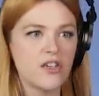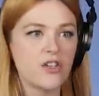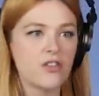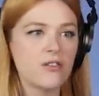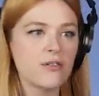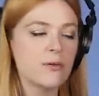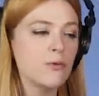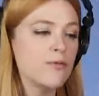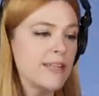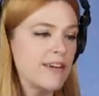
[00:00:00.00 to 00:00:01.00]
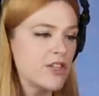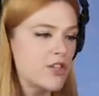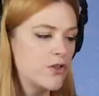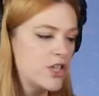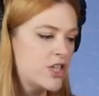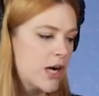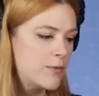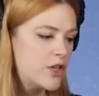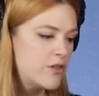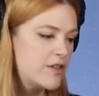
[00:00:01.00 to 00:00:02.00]
Josie reached movement level two. Good
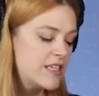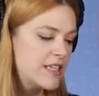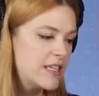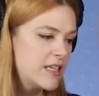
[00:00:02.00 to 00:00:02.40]
job, Josie.